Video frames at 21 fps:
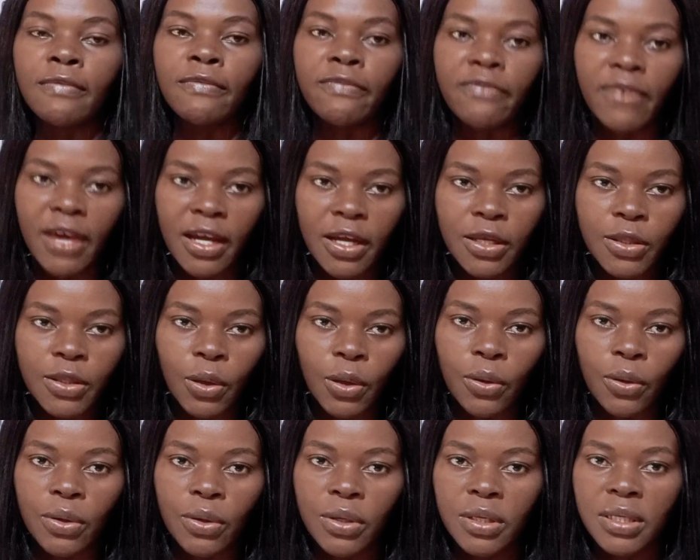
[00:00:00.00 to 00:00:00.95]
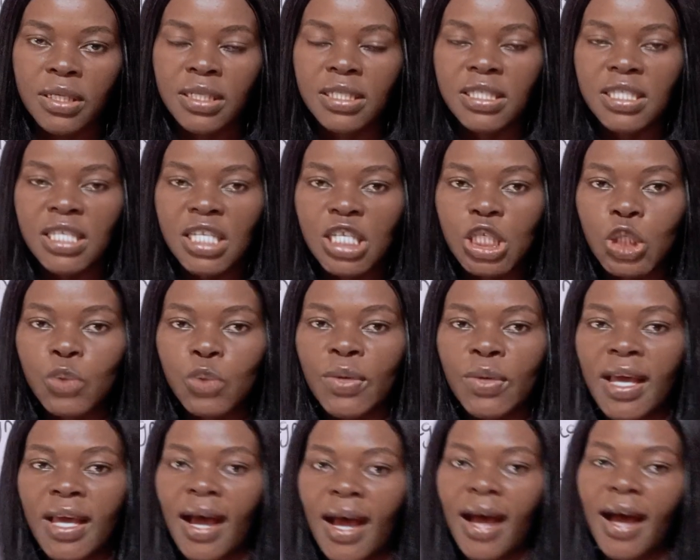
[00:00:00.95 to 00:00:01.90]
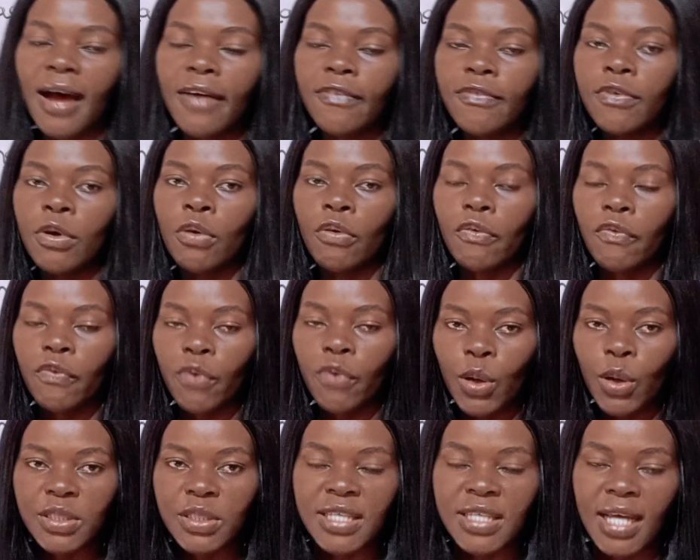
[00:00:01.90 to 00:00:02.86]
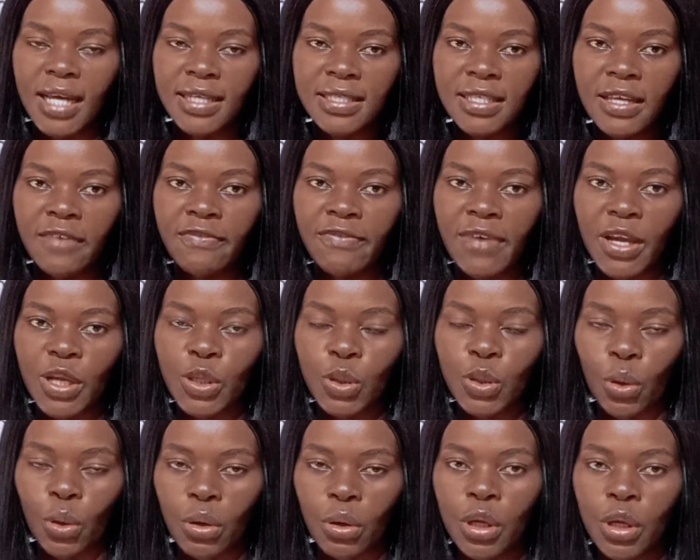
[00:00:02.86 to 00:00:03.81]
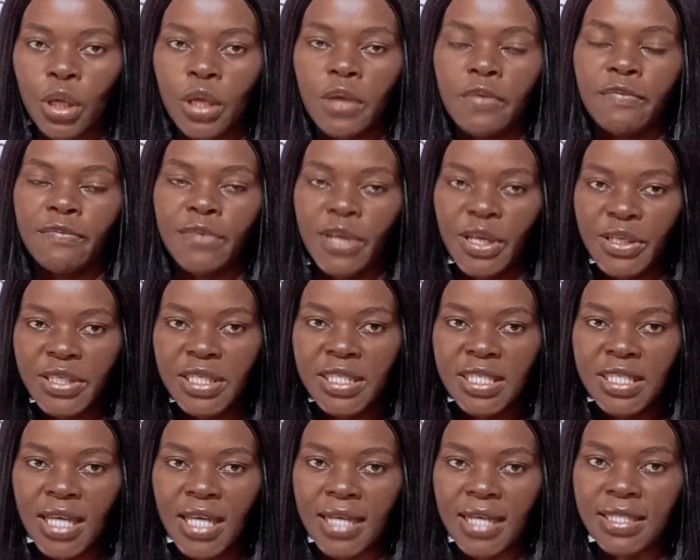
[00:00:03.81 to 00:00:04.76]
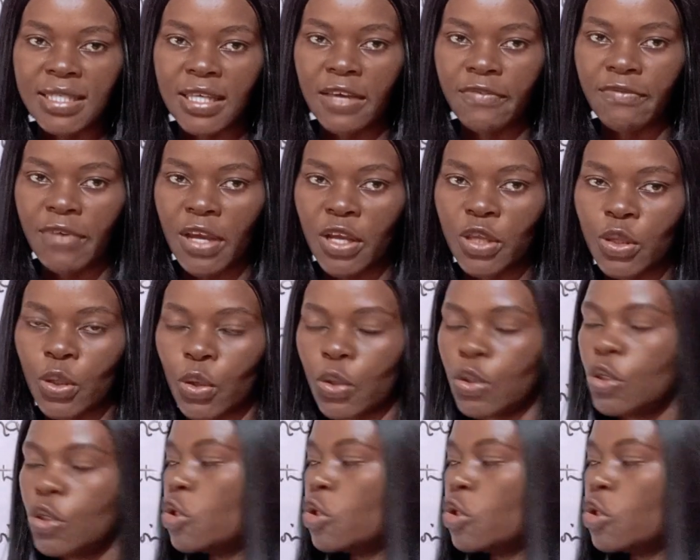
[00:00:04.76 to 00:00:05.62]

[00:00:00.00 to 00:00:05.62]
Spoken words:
vector. Since we have force as a vector, velocity as a vector,